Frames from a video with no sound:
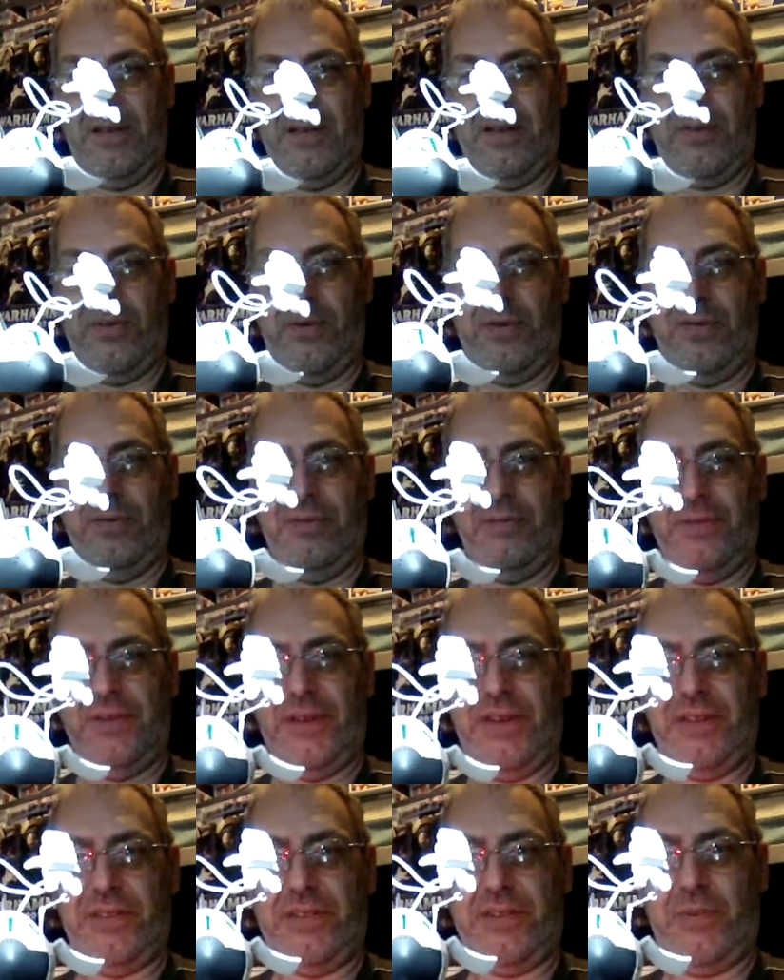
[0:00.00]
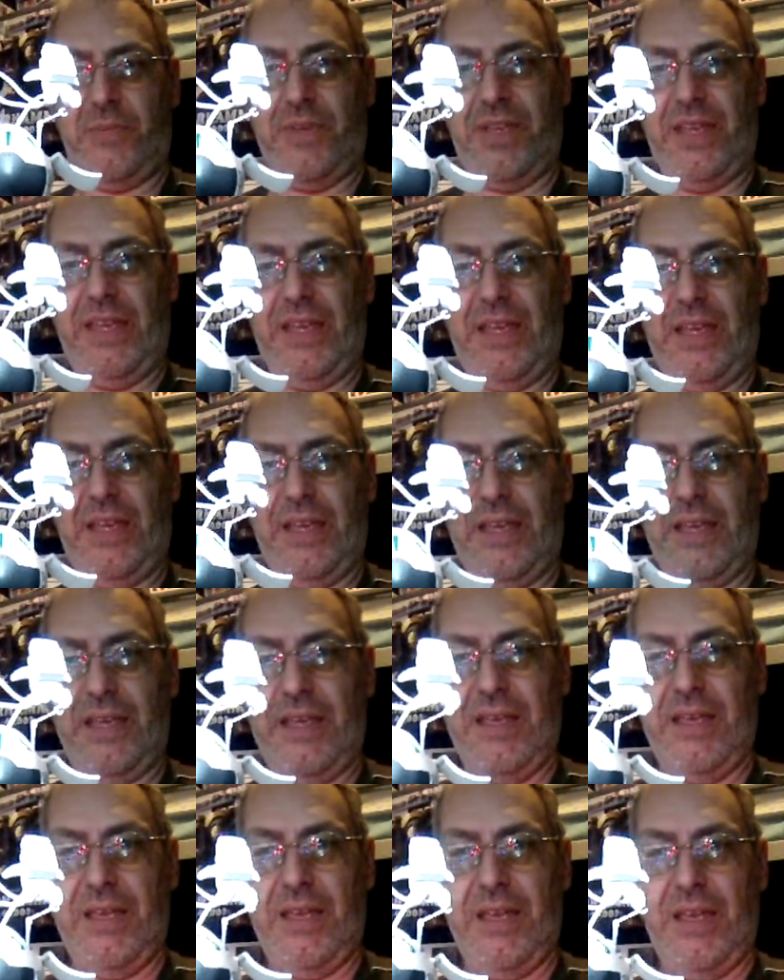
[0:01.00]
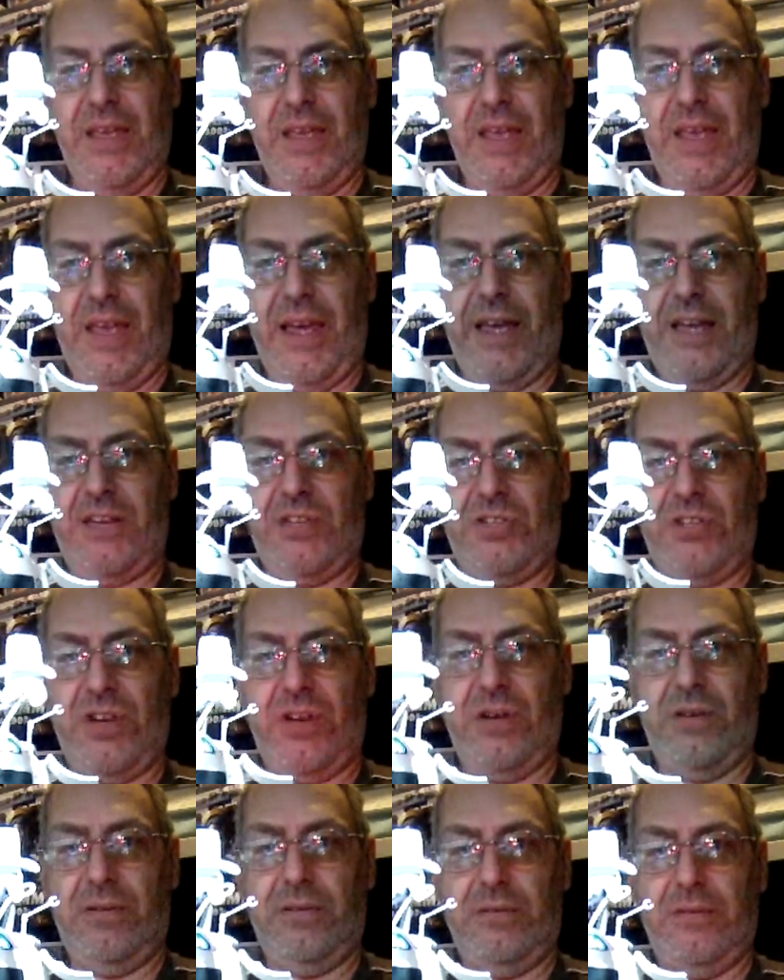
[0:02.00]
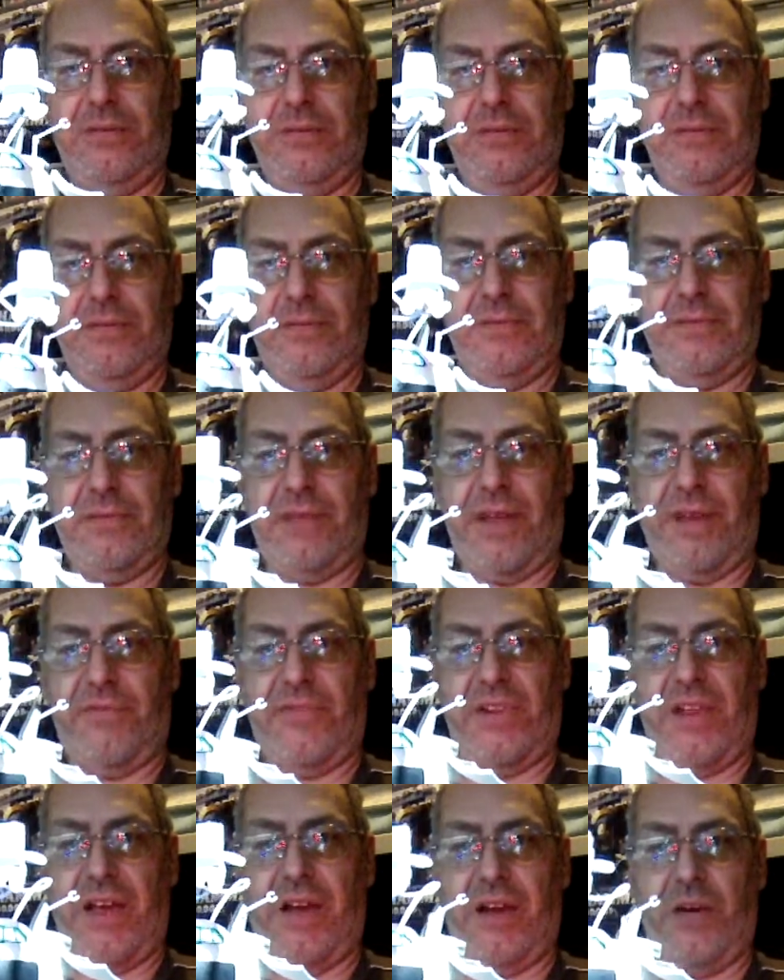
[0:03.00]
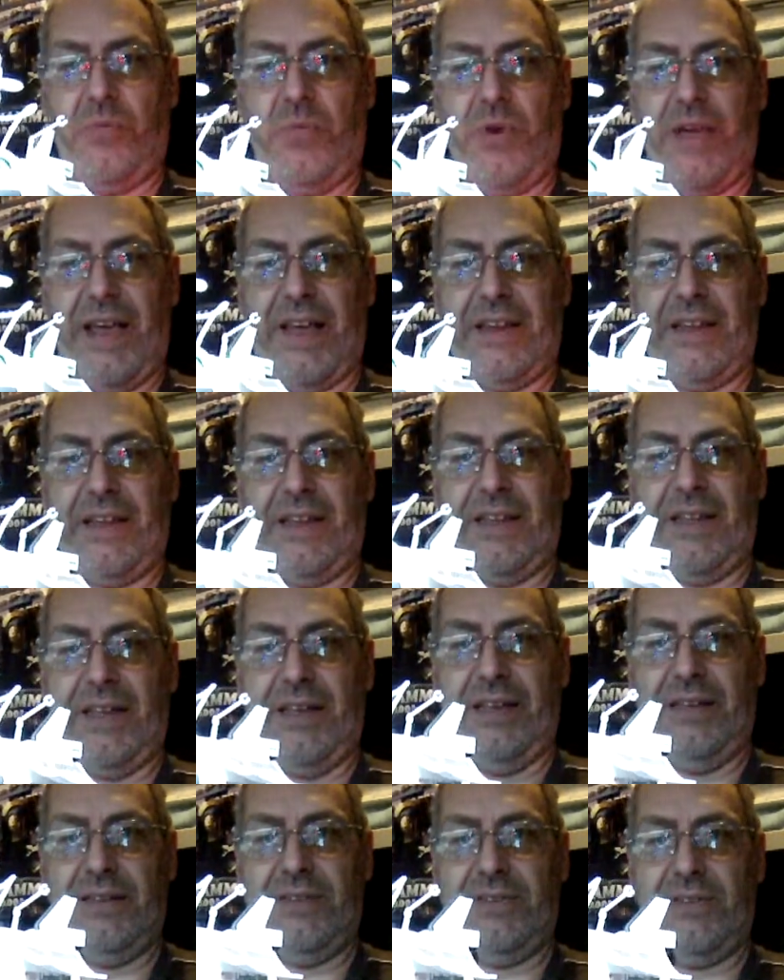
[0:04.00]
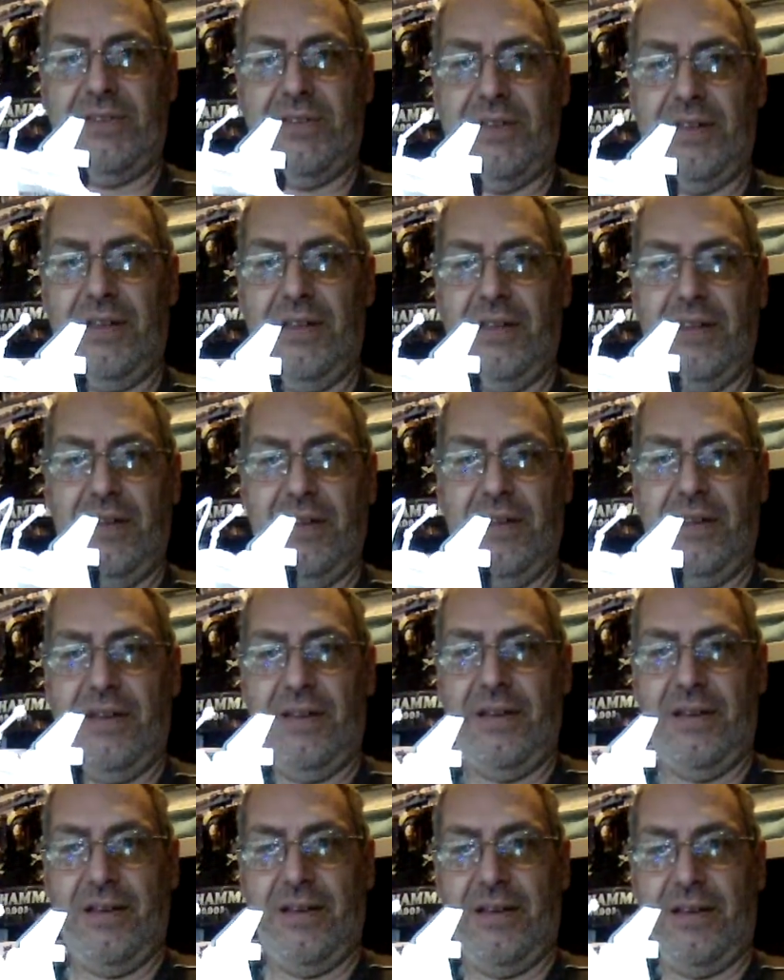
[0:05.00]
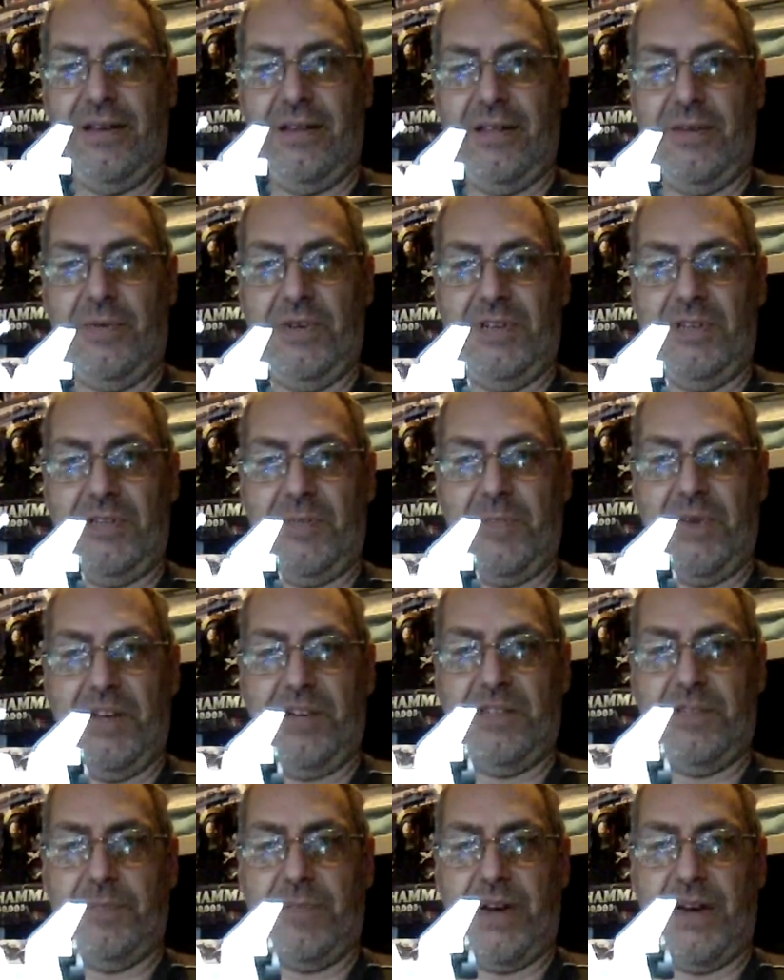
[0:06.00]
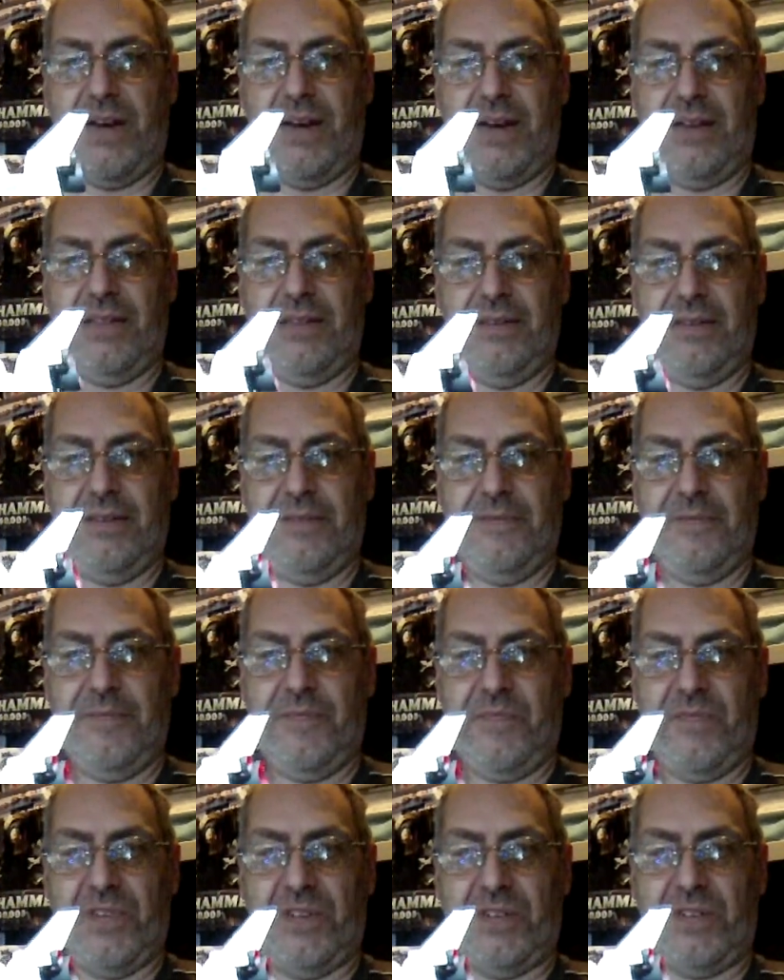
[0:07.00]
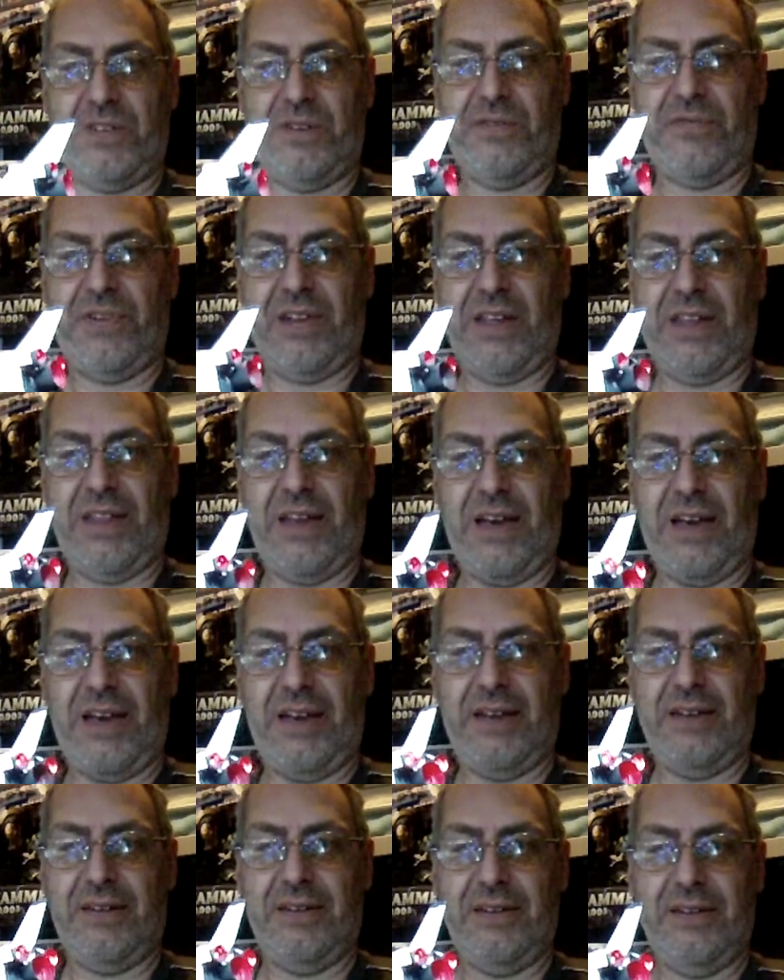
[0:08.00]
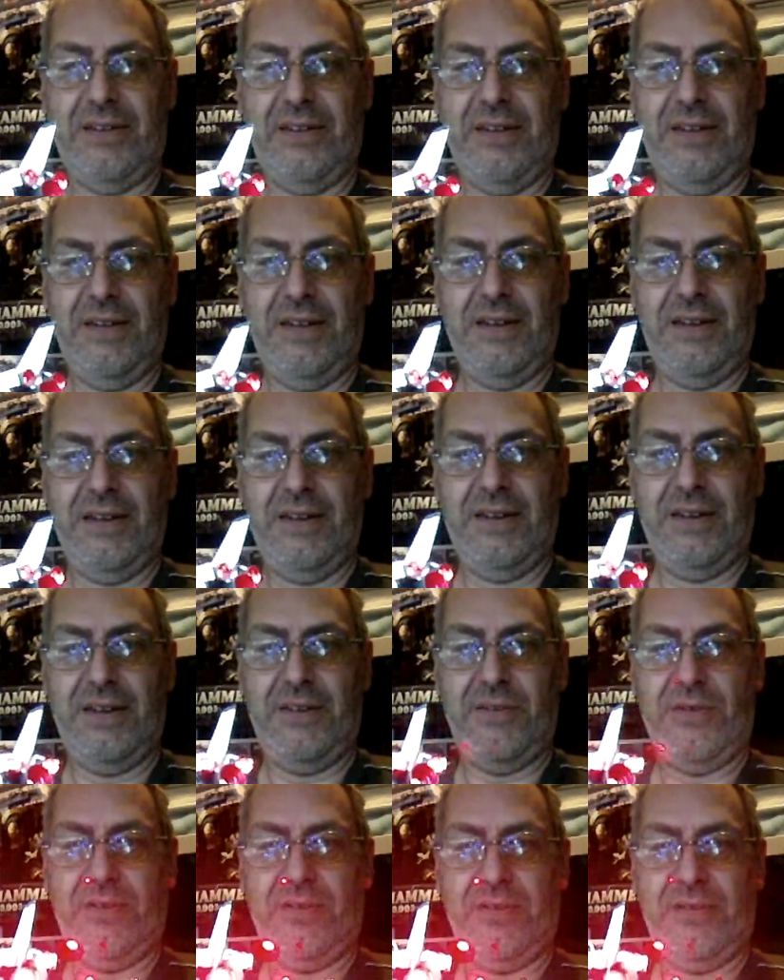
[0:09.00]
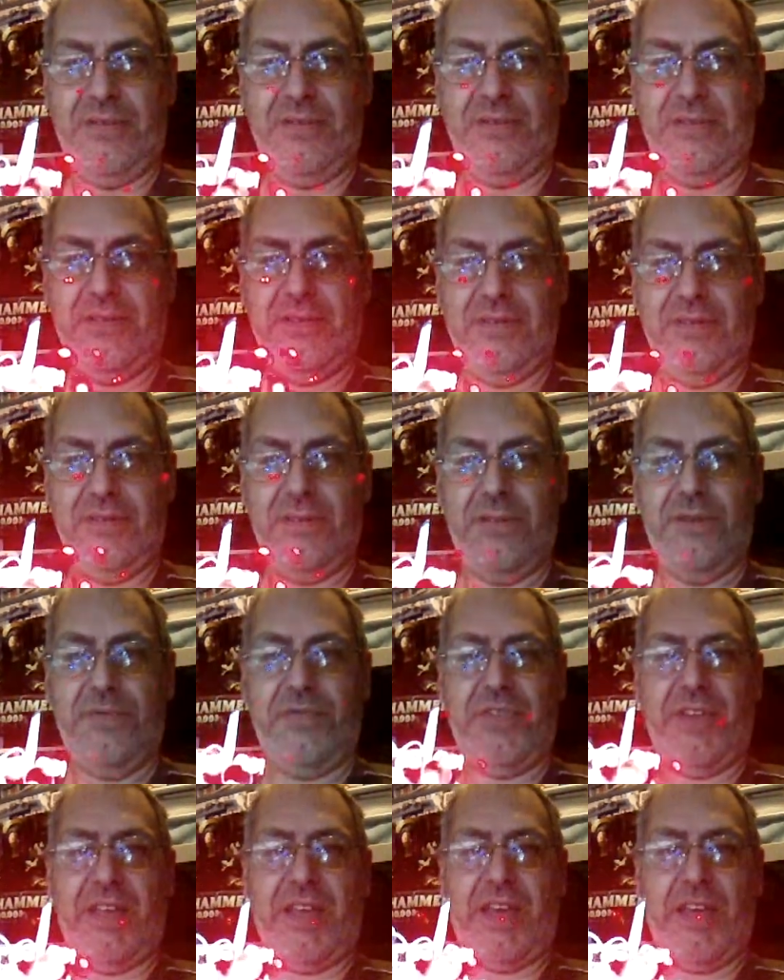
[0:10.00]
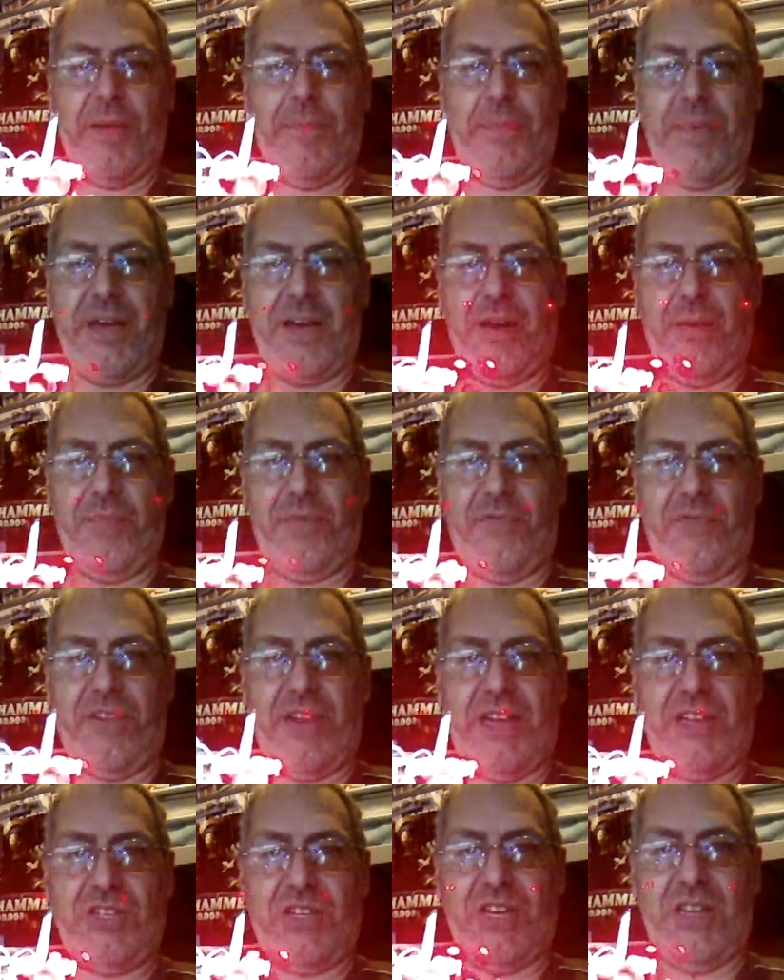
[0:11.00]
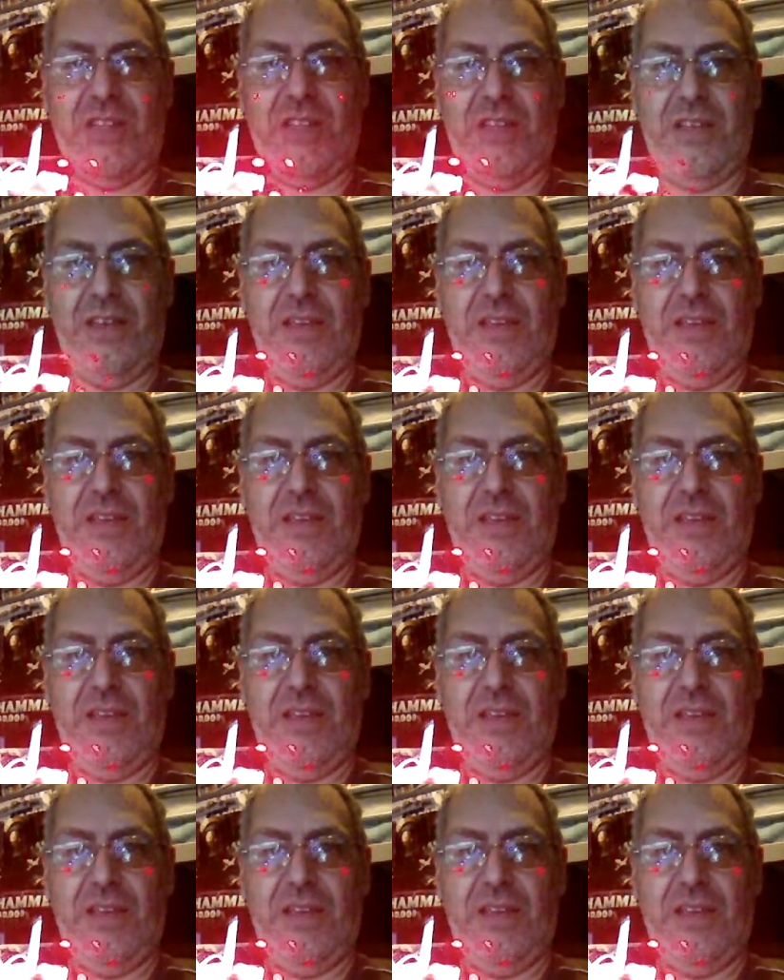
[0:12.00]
You know, it's a wee egg shuttle that I've lit up with LEDs and the wee spaceman and stuff like that. You know, hopefully you can pick up the flashing